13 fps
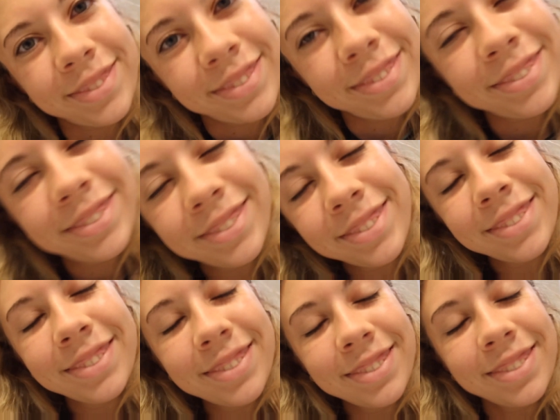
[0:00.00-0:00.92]

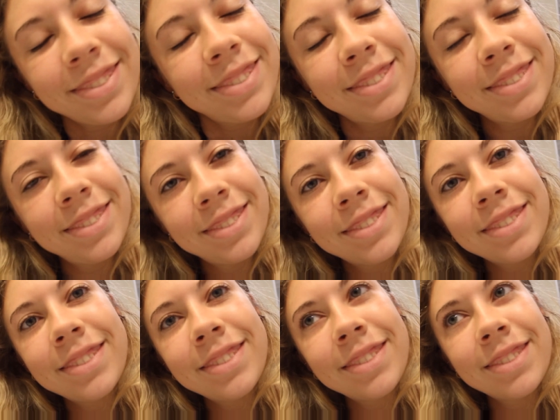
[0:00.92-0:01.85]

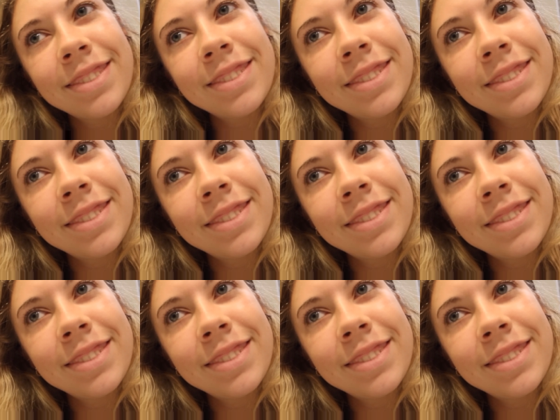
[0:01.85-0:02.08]
Nobody speaks.